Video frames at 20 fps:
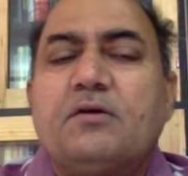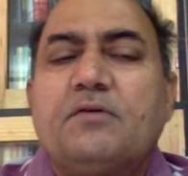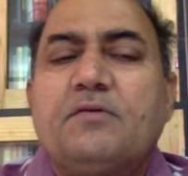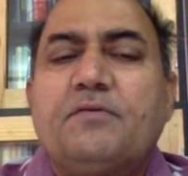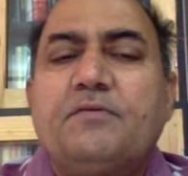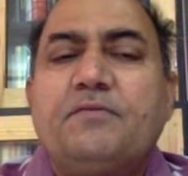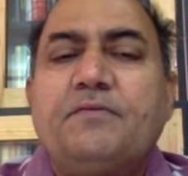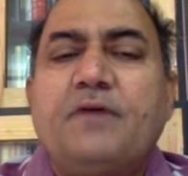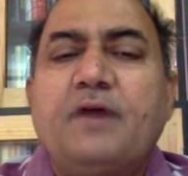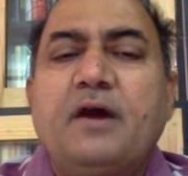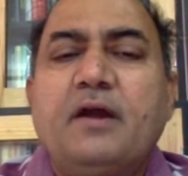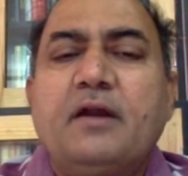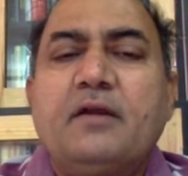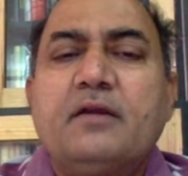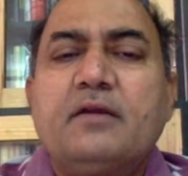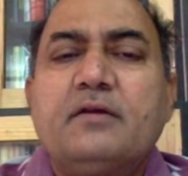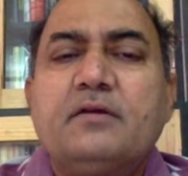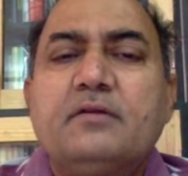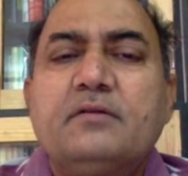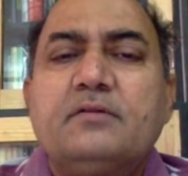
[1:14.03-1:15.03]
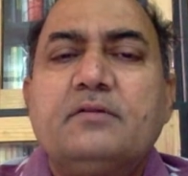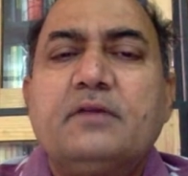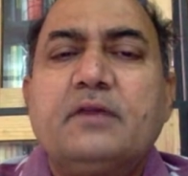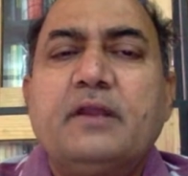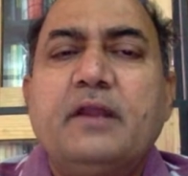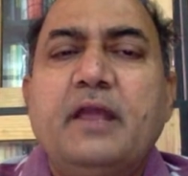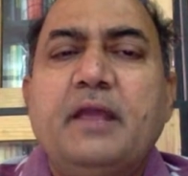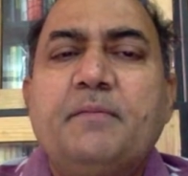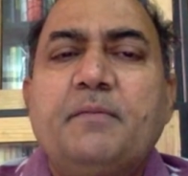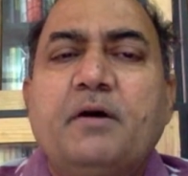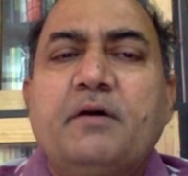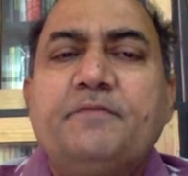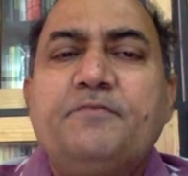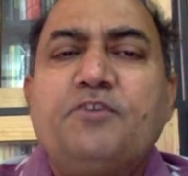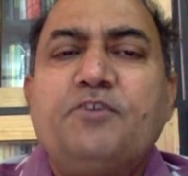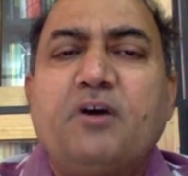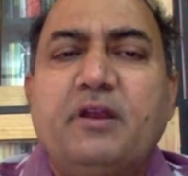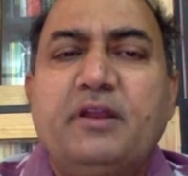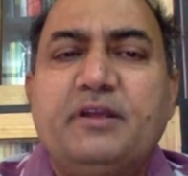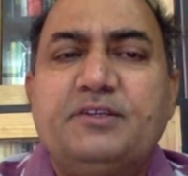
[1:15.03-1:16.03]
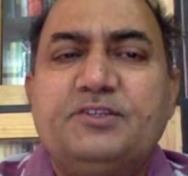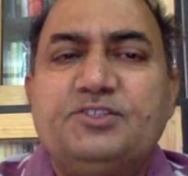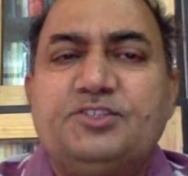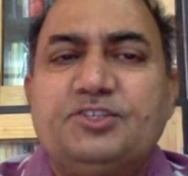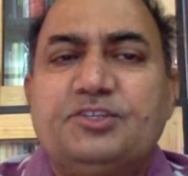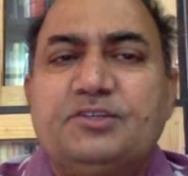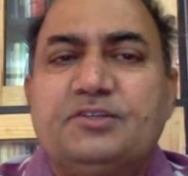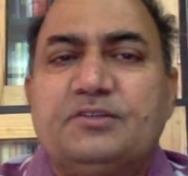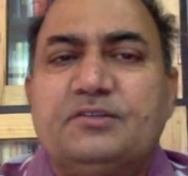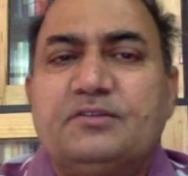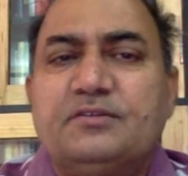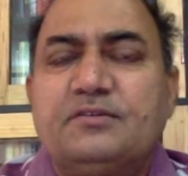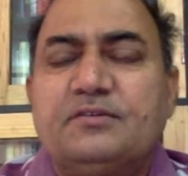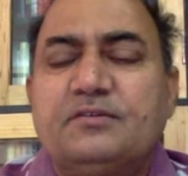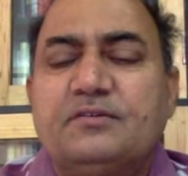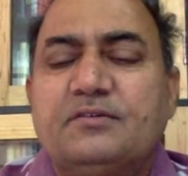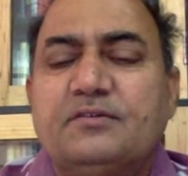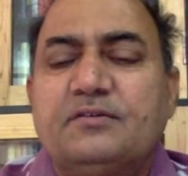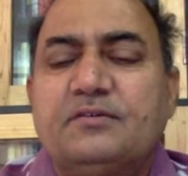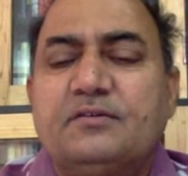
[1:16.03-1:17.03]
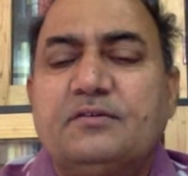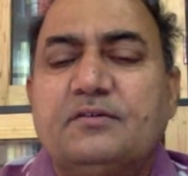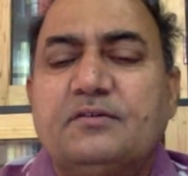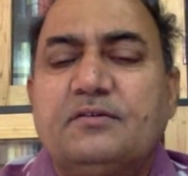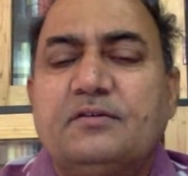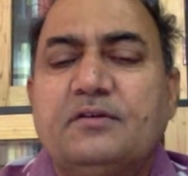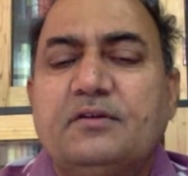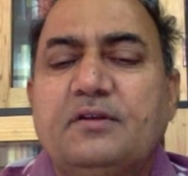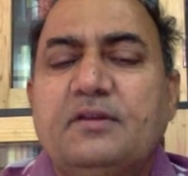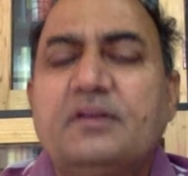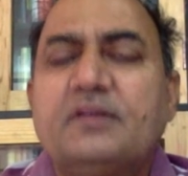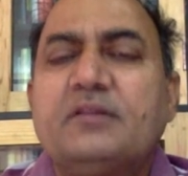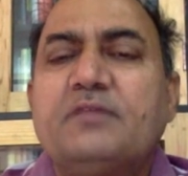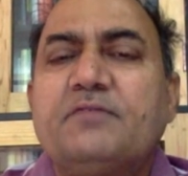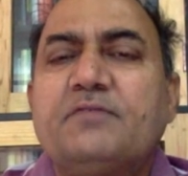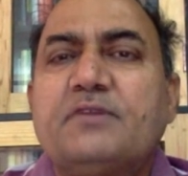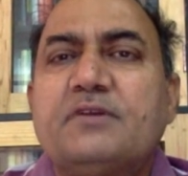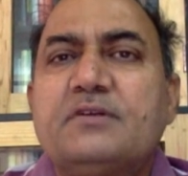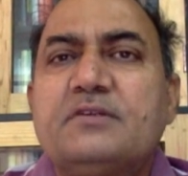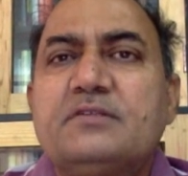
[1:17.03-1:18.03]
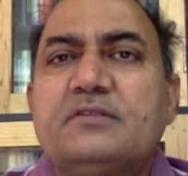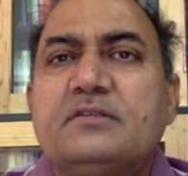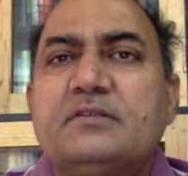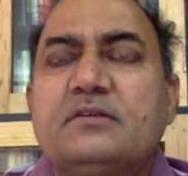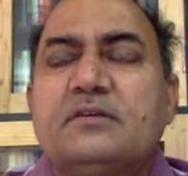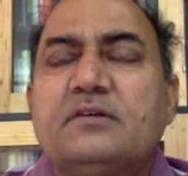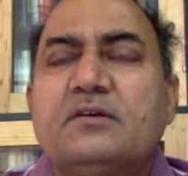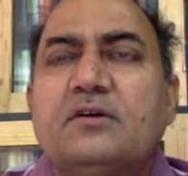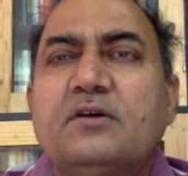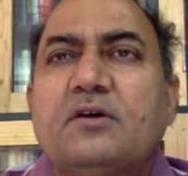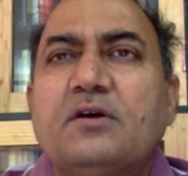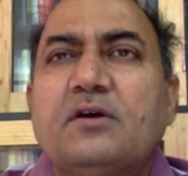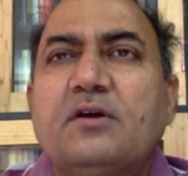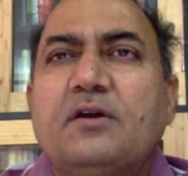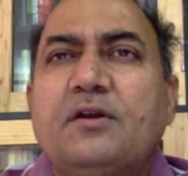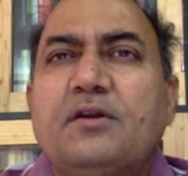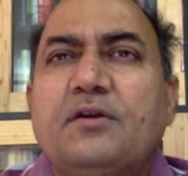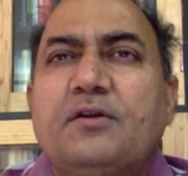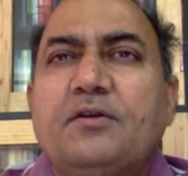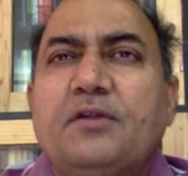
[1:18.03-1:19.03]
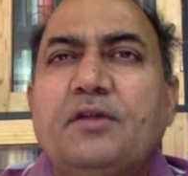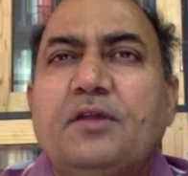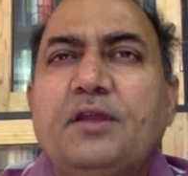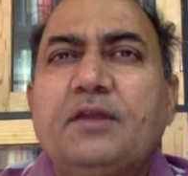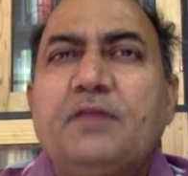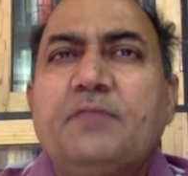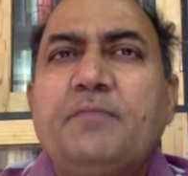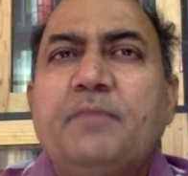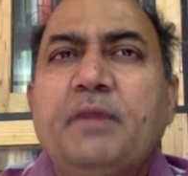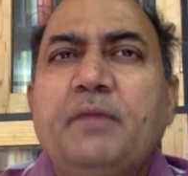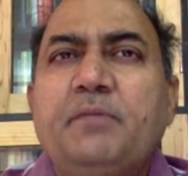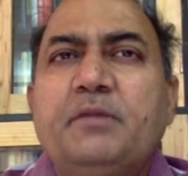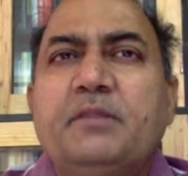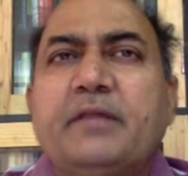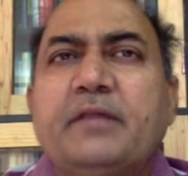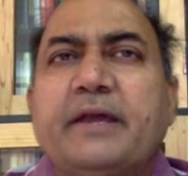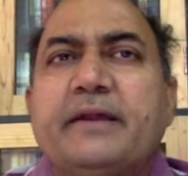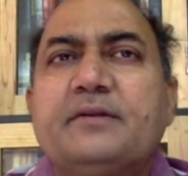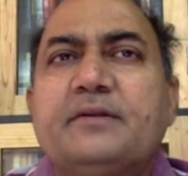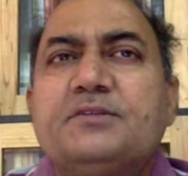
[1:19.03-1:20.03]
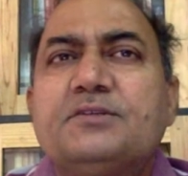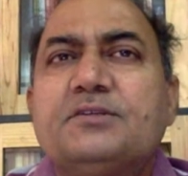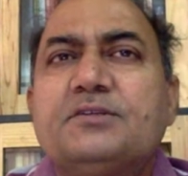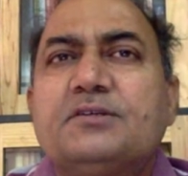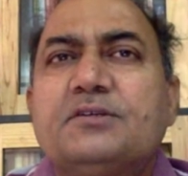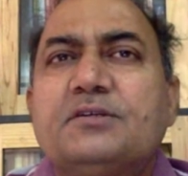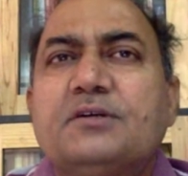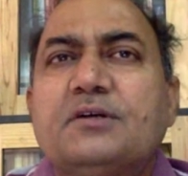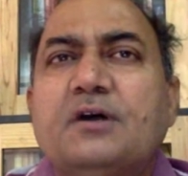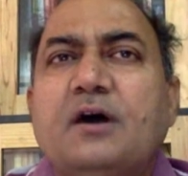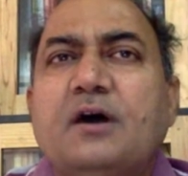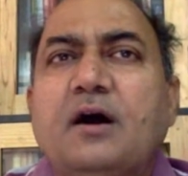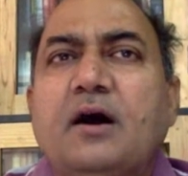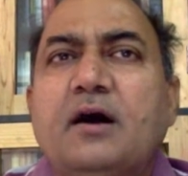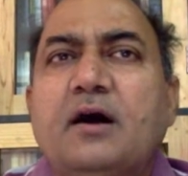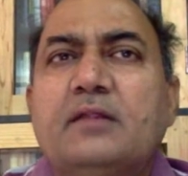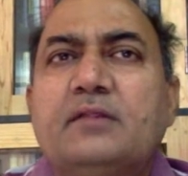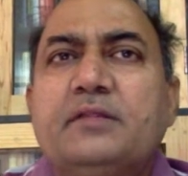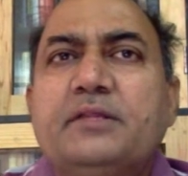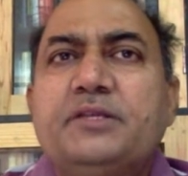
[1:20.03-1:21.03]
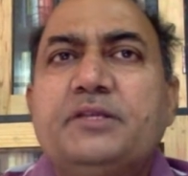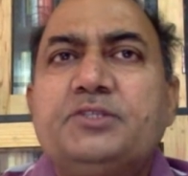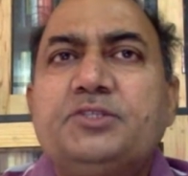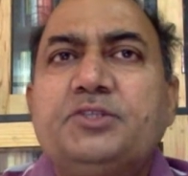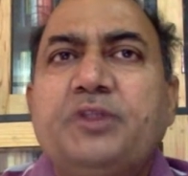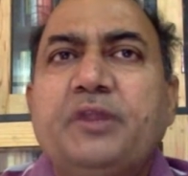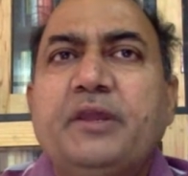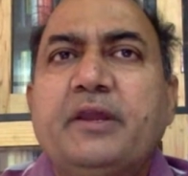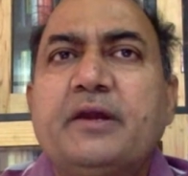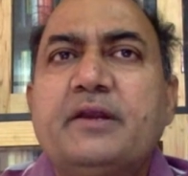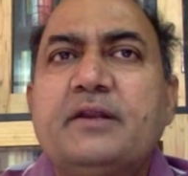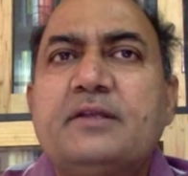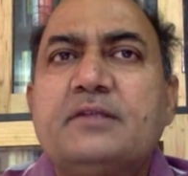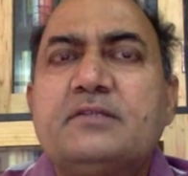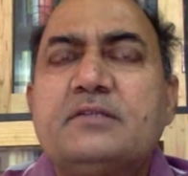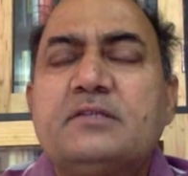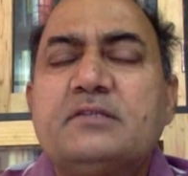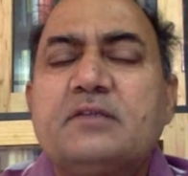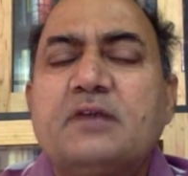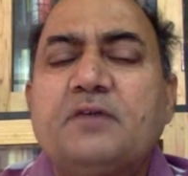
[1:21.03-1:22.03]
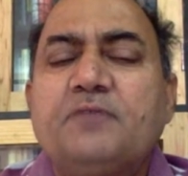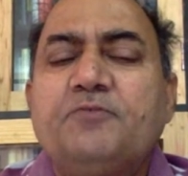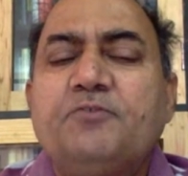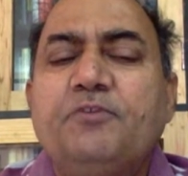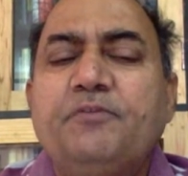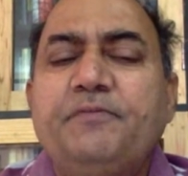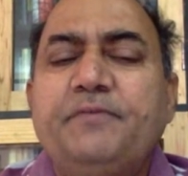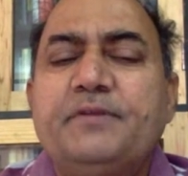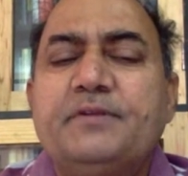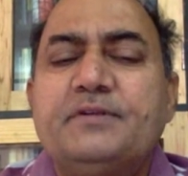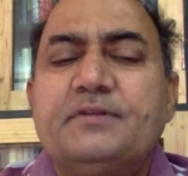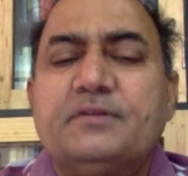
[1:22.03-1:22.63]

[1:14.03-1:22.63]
for the claim of knowledge. In other words, it may be that all these three conditions are fulfilled,